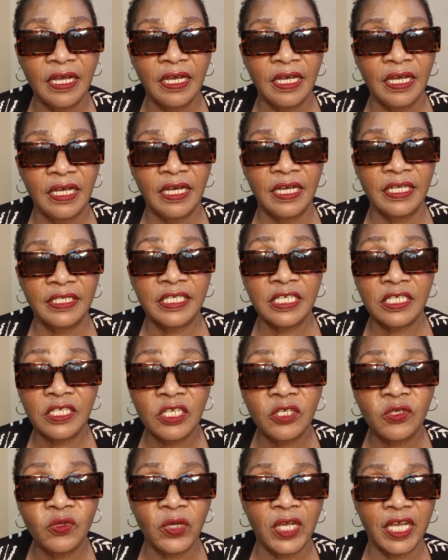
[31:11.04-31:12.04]
Cecil to
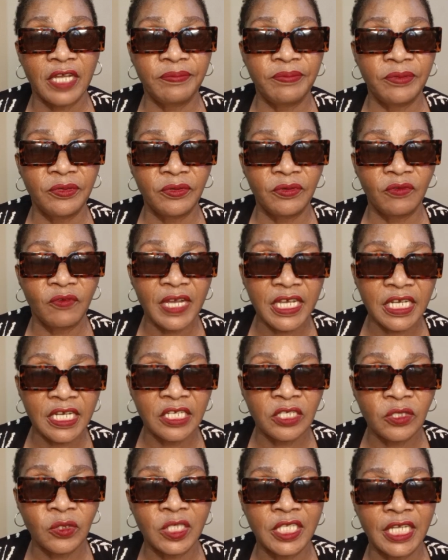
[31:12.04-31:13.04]
help you. Why can't you
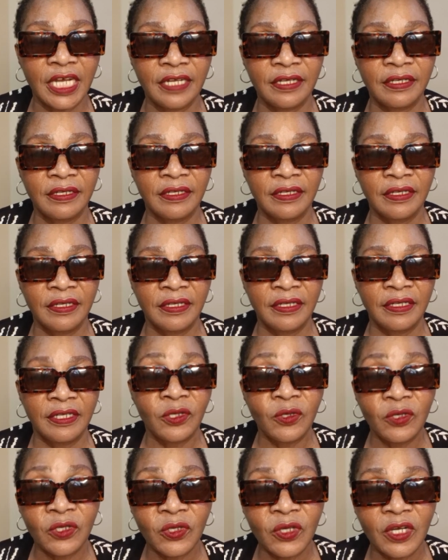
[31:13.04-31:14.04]
start? Don't
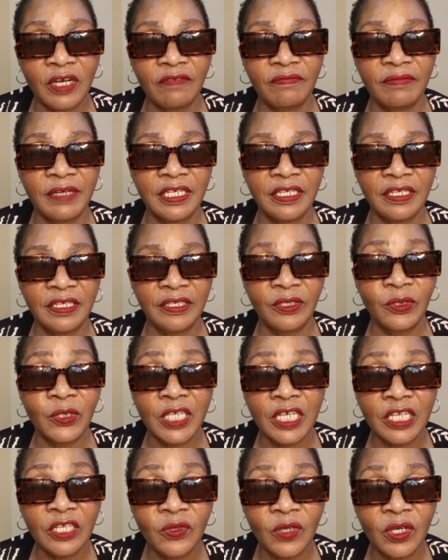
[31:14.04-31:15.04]
you have money? You said
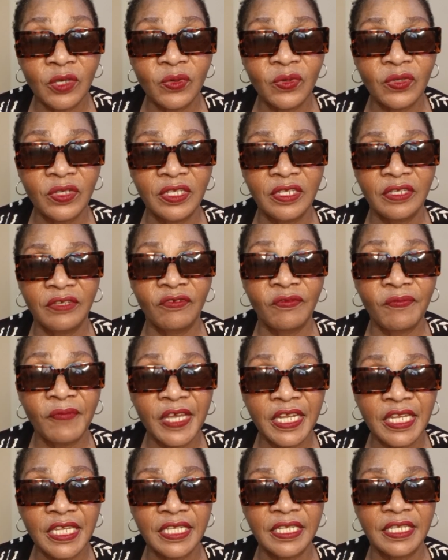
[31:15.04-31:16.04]
you are good. You made
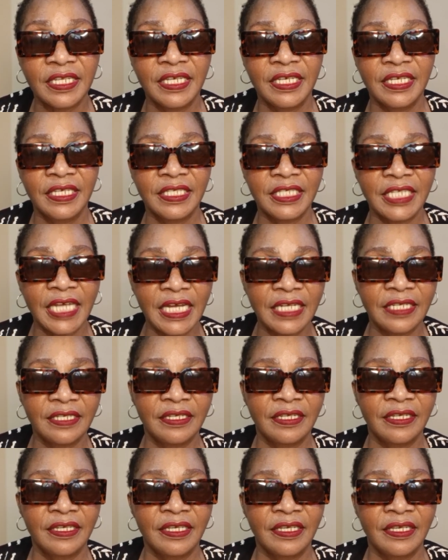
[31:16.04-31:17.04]
it. Start.
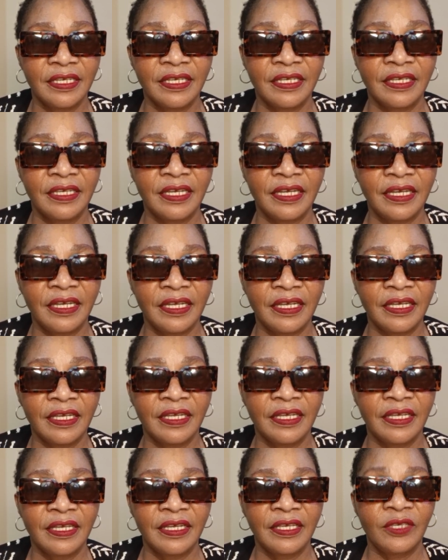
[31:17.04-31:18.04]
Eh?
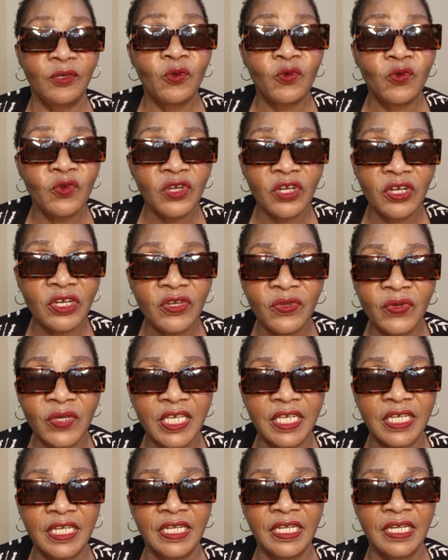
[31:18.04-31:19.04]
You could not do it.
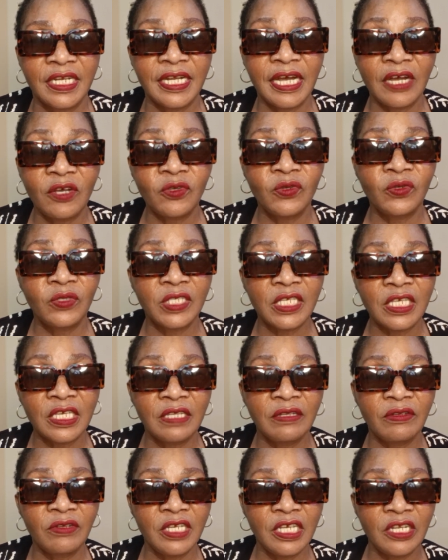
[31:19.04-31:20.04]
Now you see
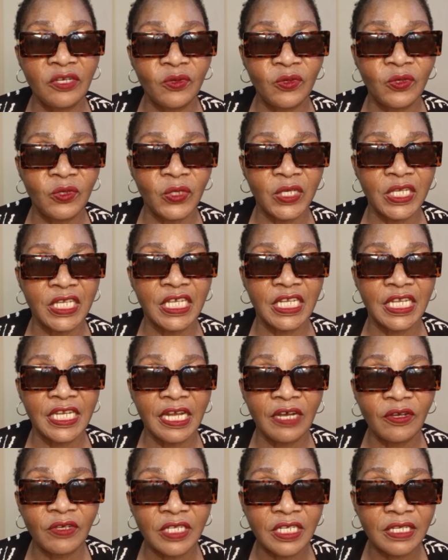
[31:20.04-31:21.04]
Gintu doing it. Now
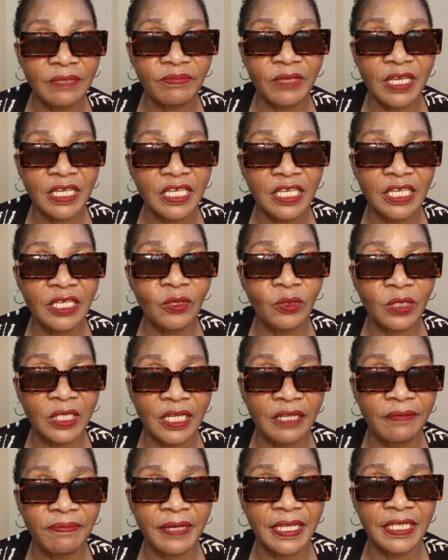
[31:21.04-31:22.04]
it's making you
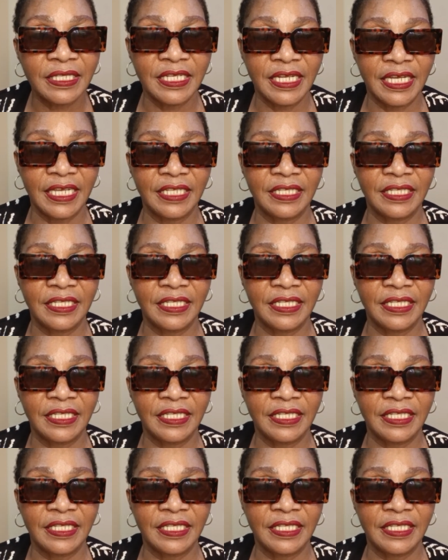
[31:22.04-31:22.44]
sleepless nights.